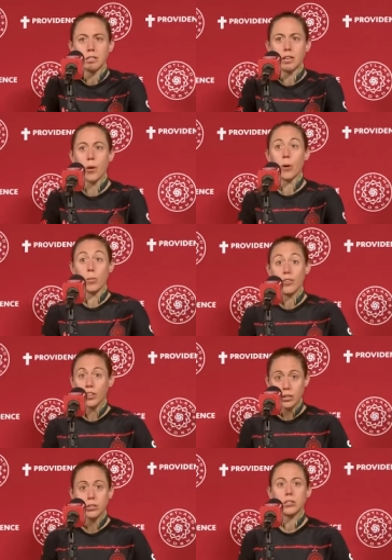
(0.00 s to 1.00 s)
And when we
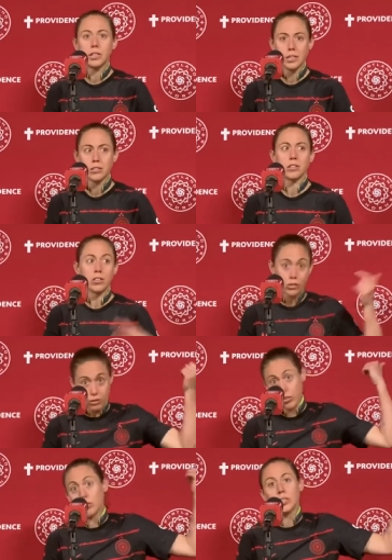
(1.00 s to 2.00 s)
feel those things,
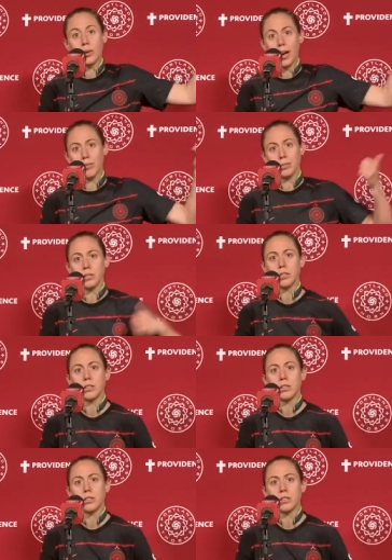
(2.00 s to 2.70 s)
you see what happens.